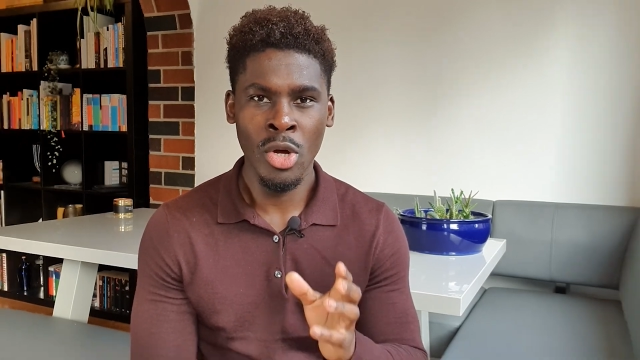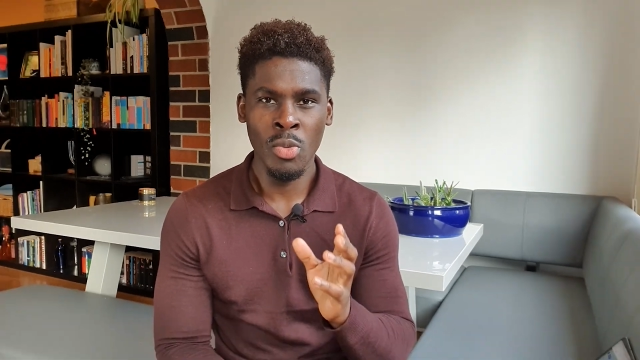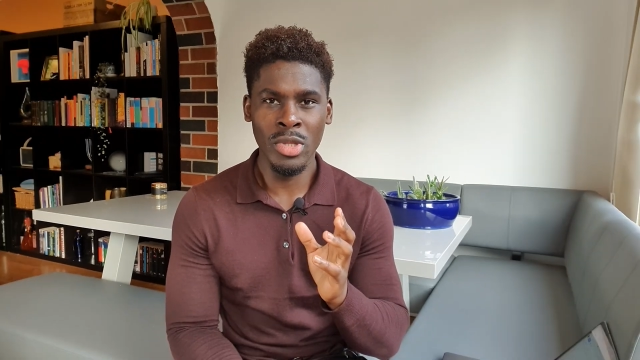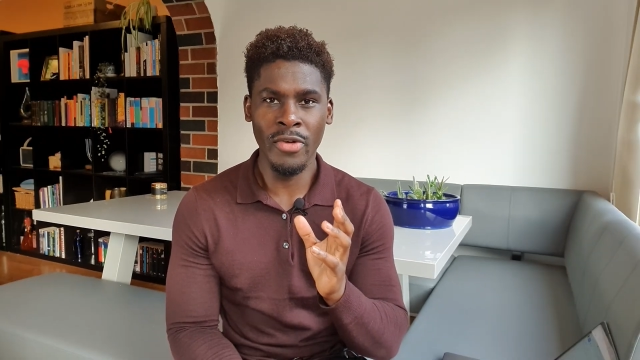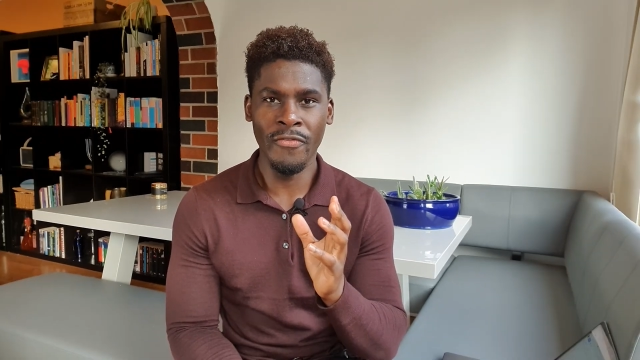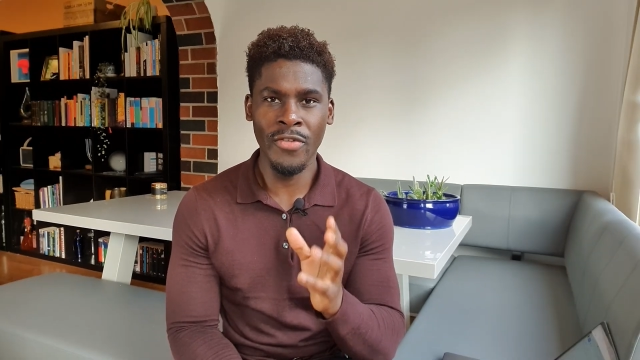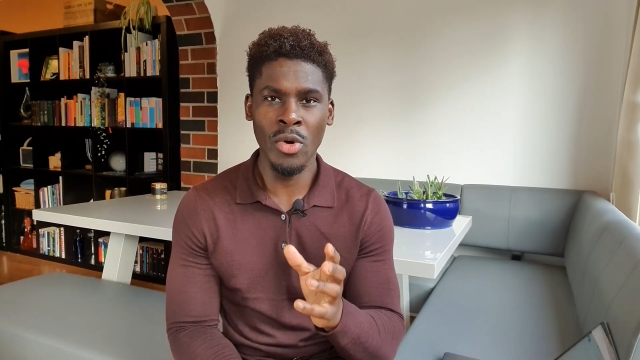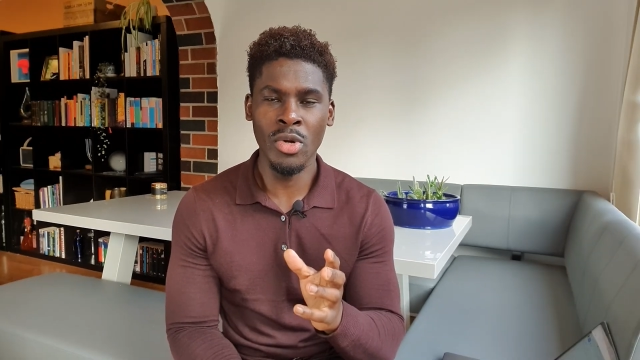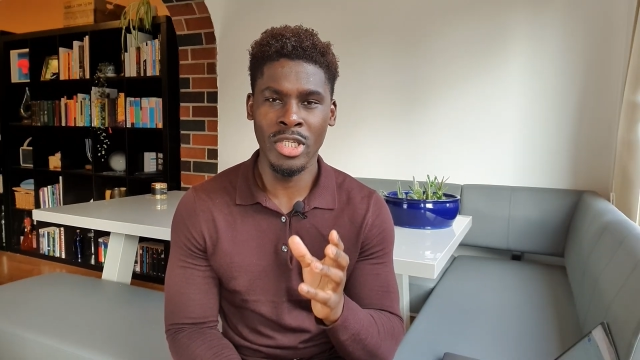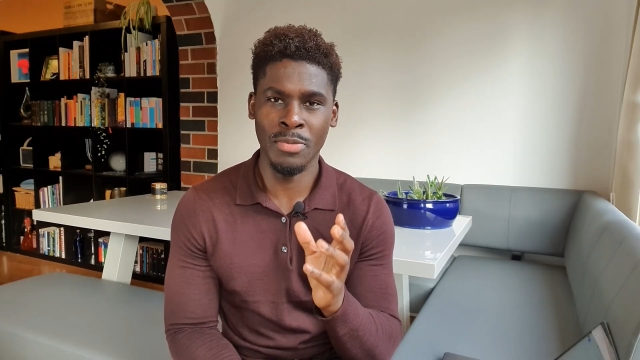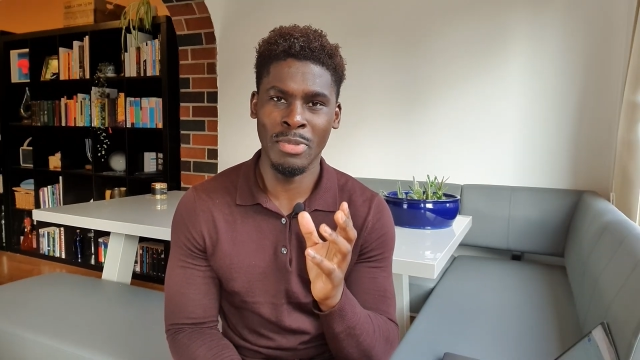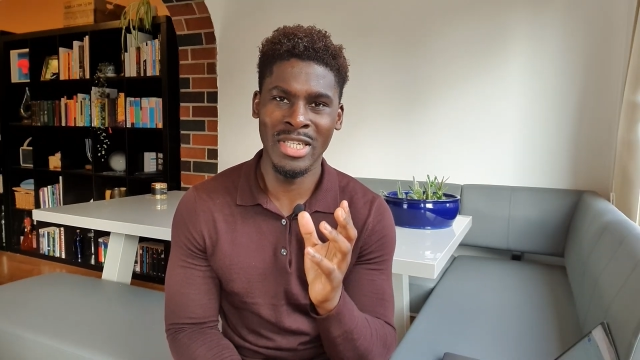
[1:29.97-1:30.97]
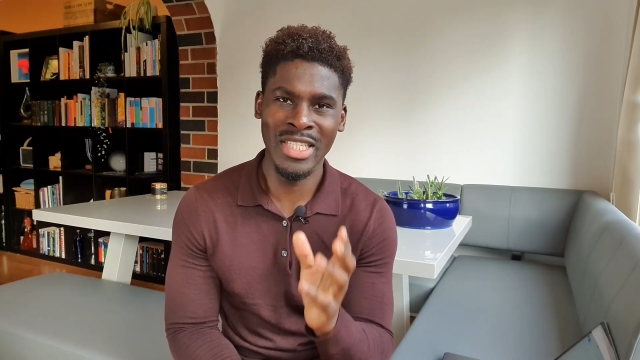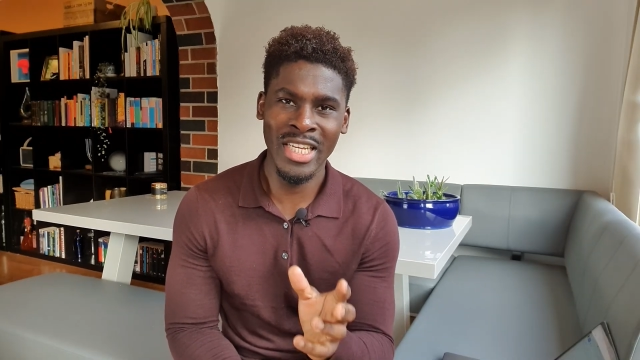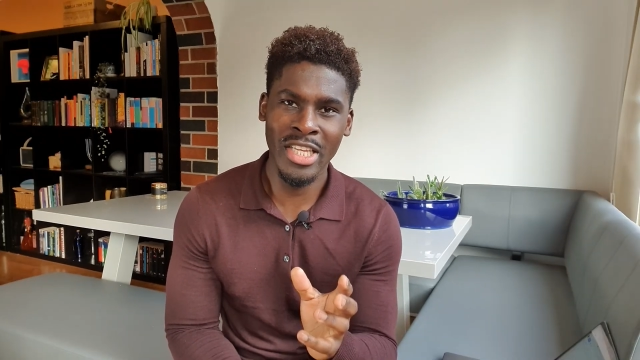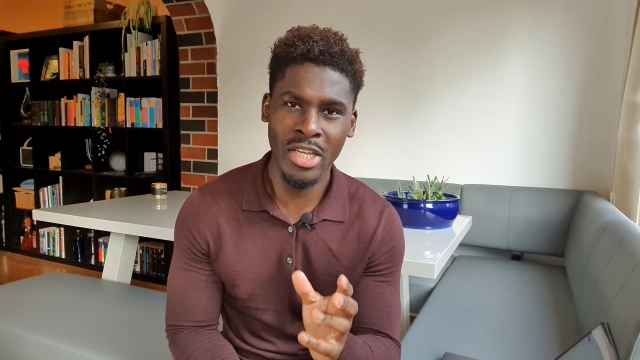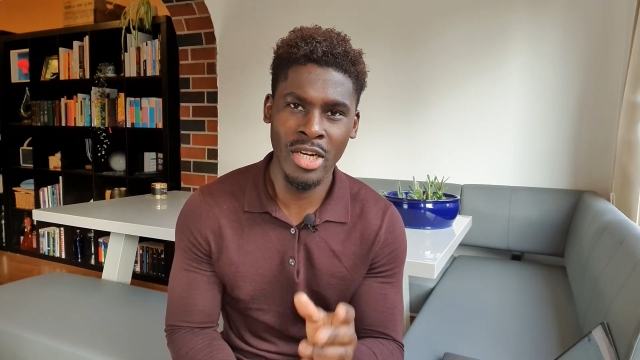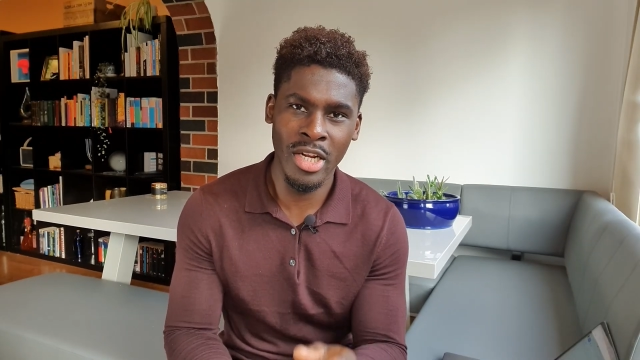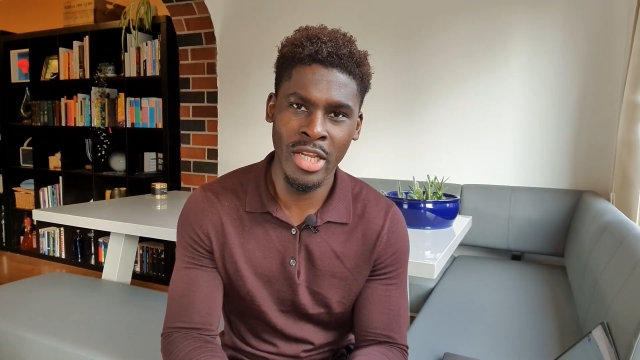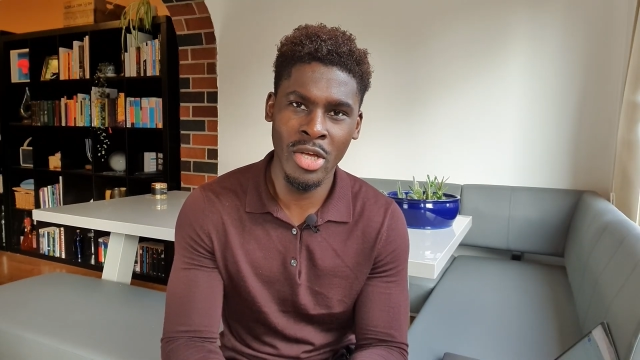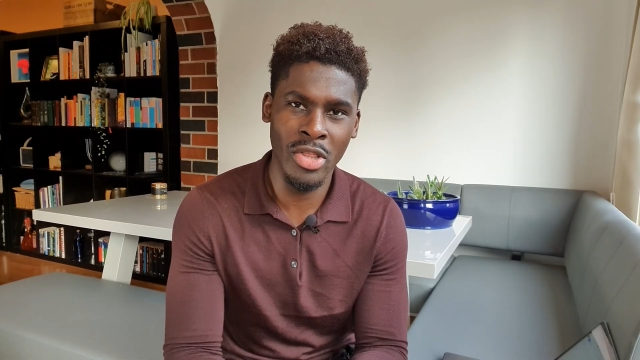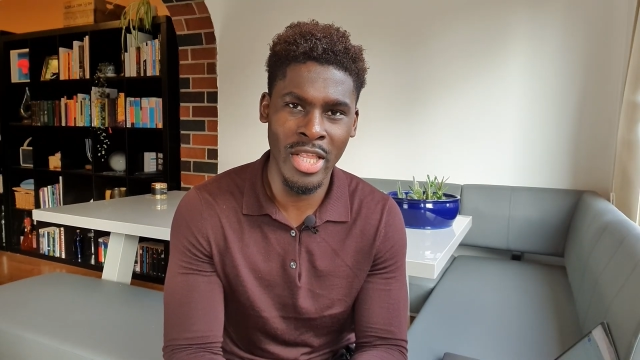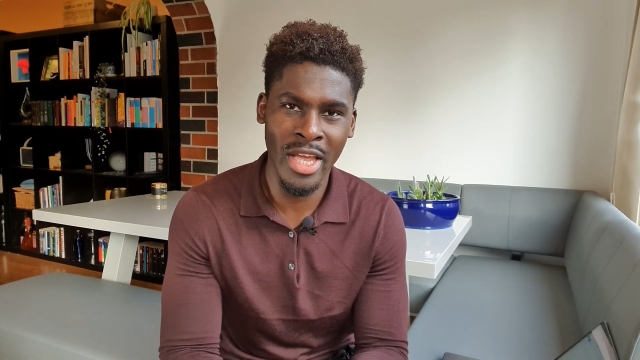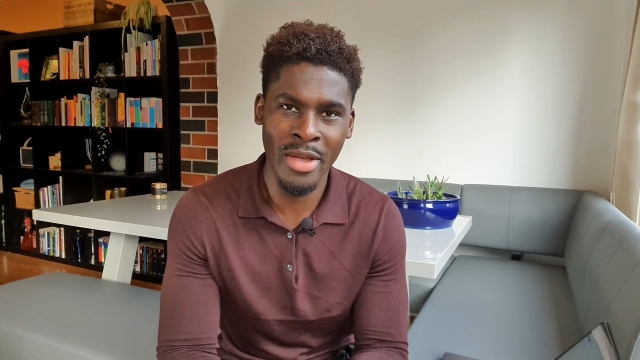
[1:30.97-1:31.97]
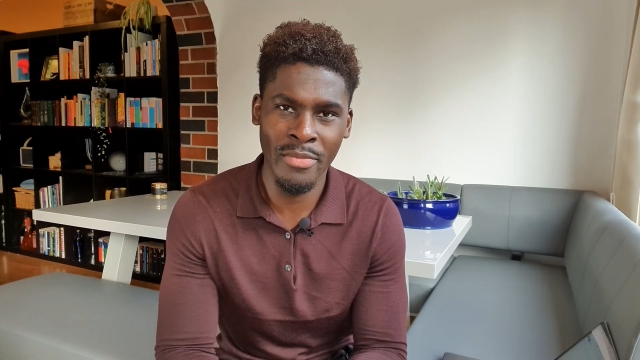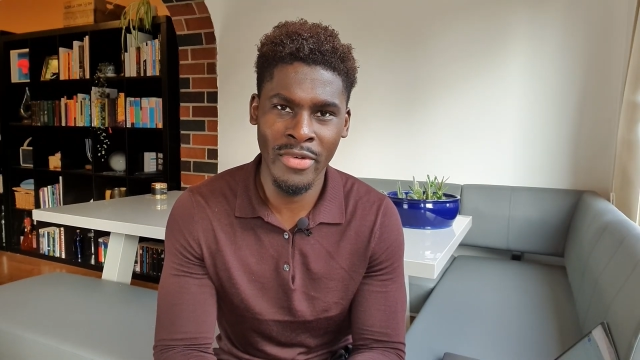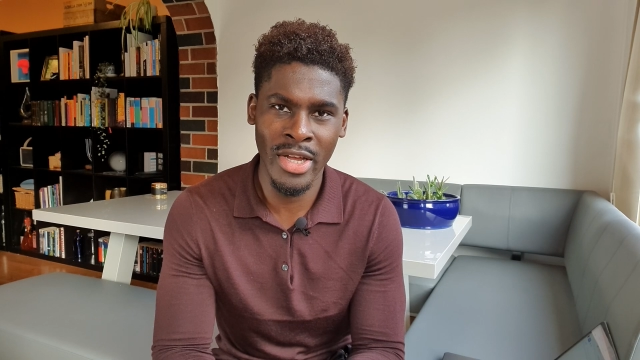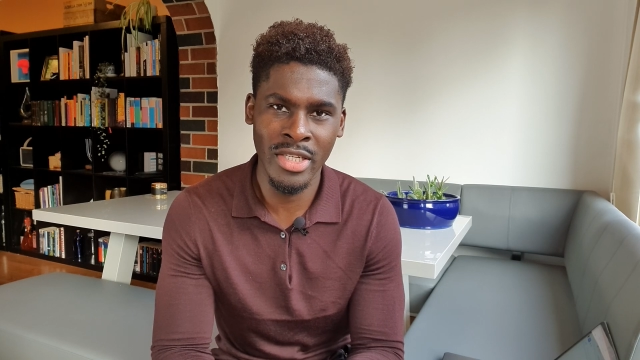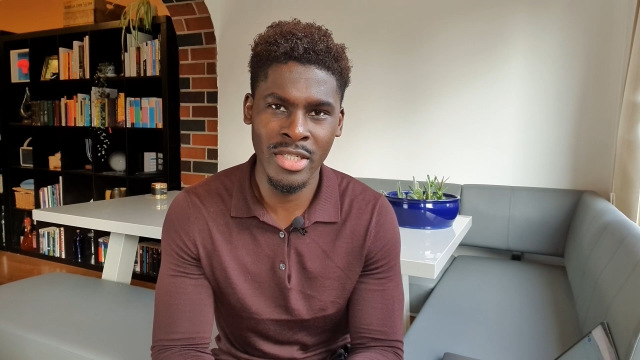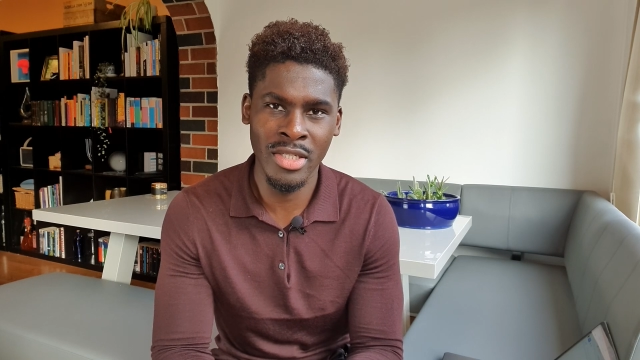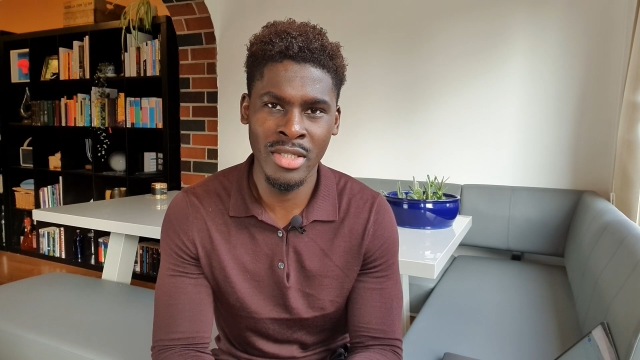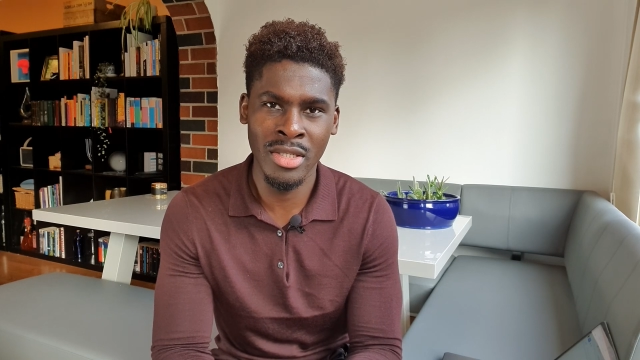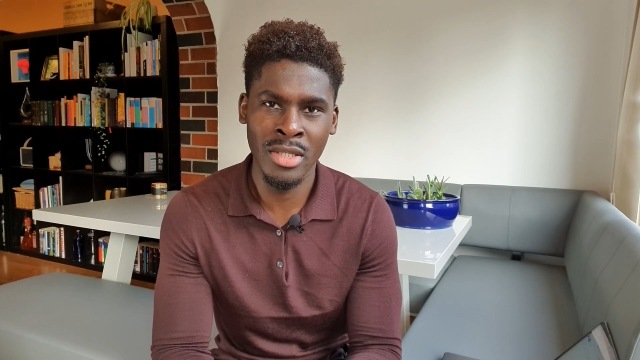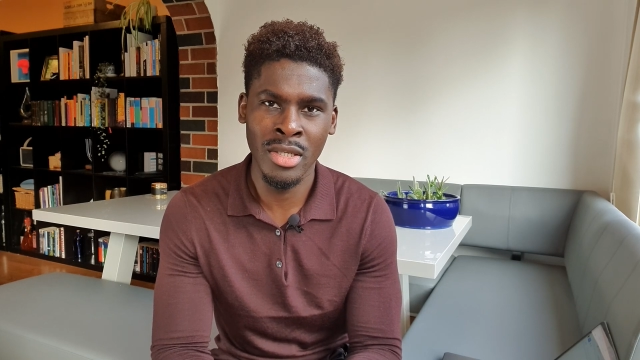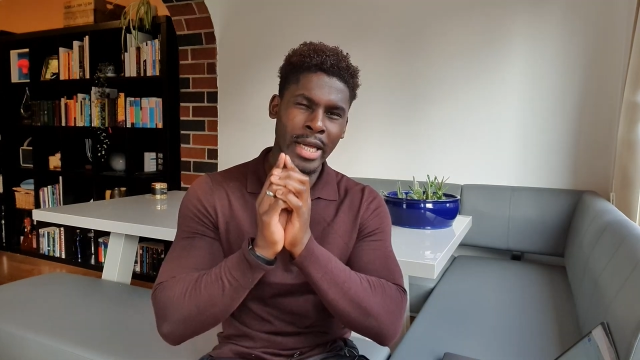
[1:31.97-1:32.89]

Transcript: with the focus particularly on the hip flexors.